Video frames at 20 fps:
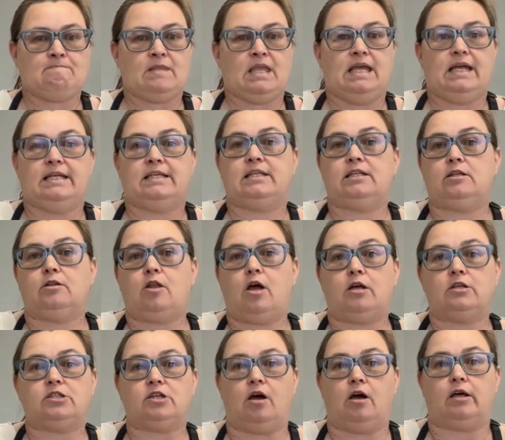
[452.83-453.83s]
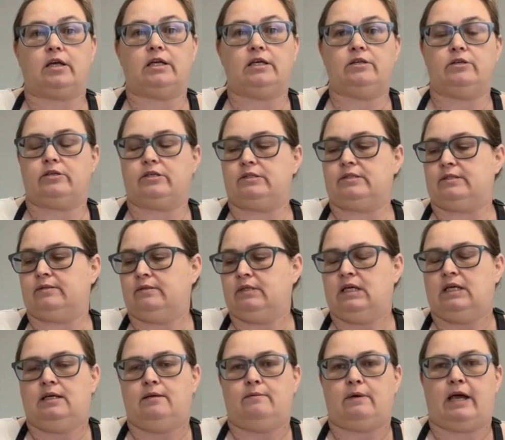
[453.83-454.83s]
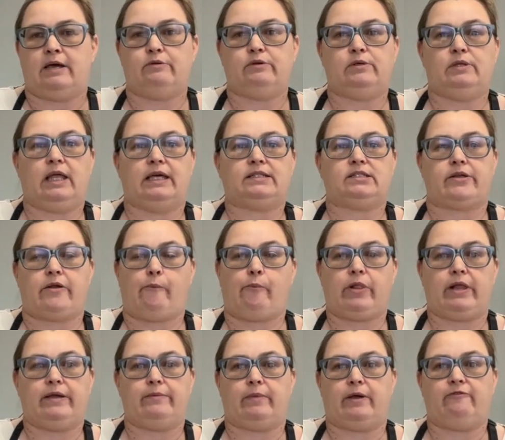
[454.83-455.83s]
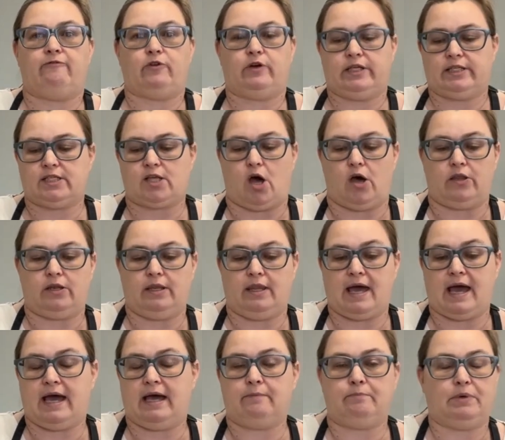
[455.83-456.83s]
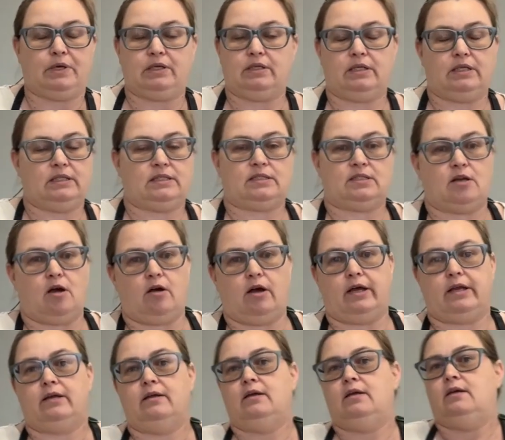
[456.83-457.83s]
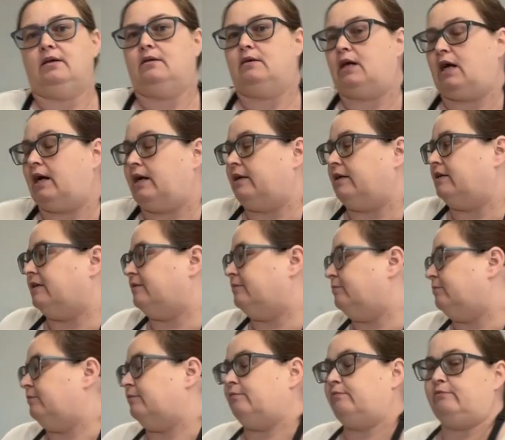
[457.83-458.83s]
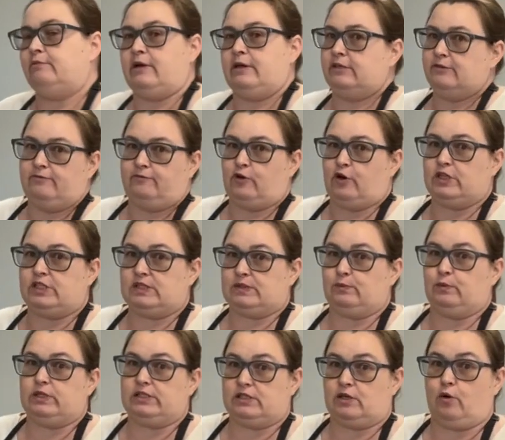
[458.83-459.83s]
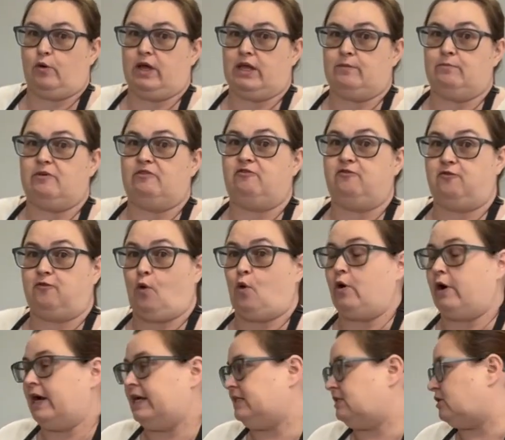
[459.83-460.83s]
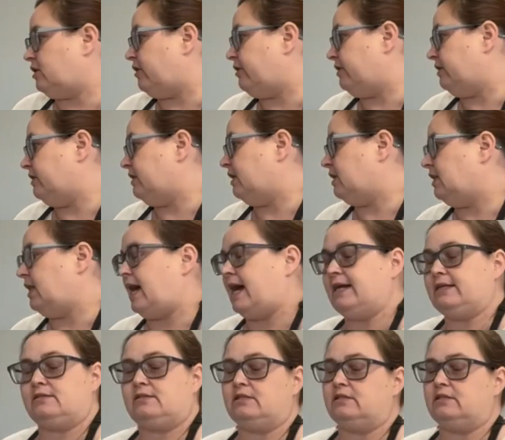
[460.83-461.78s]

I did a lot of talking, and I would like to blame my voice on that, but it's not. My voice was going before I started the class.